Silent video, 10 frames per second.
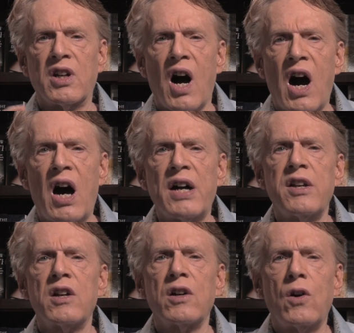
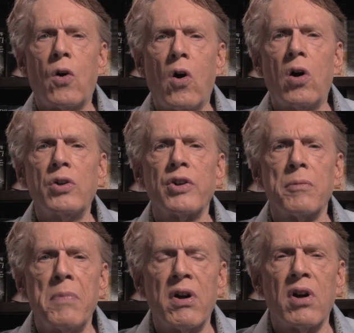God called
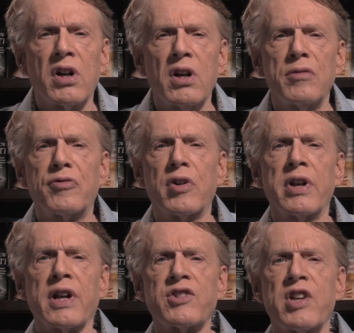America for
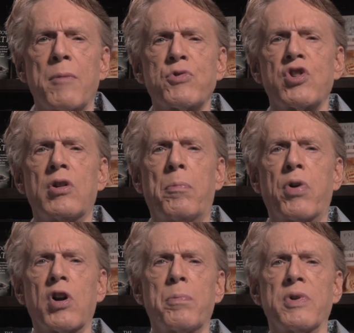an exceptional
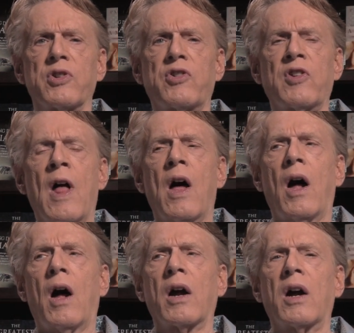purpose.
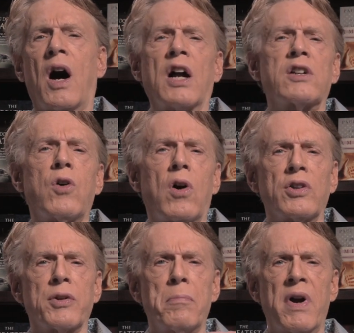God
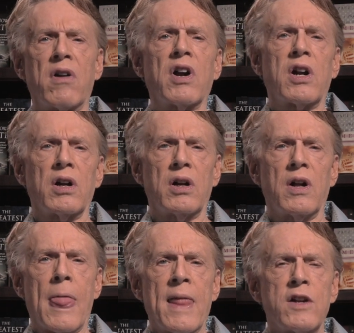called
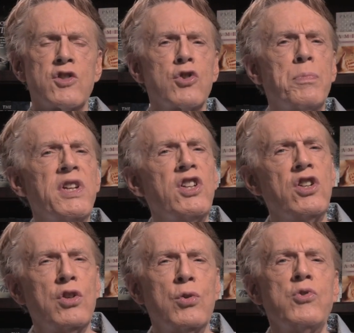America to be
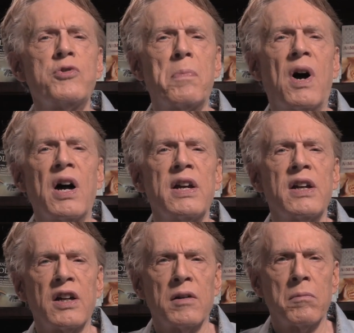used by
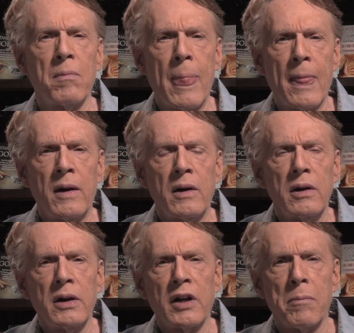him
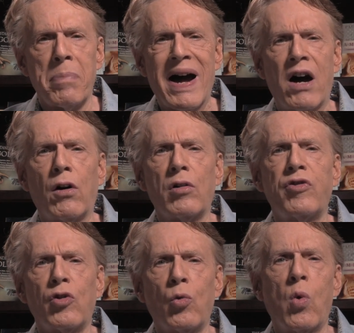in a
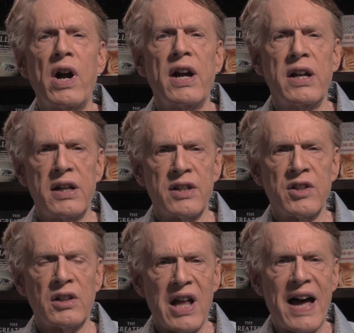powerful way in
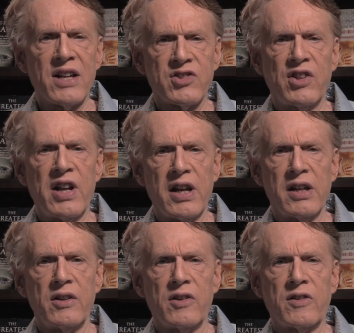the last
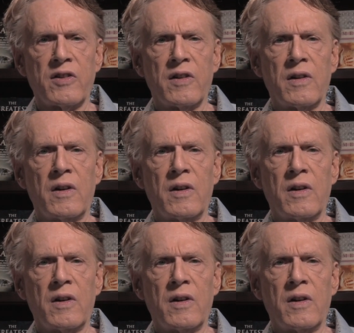days.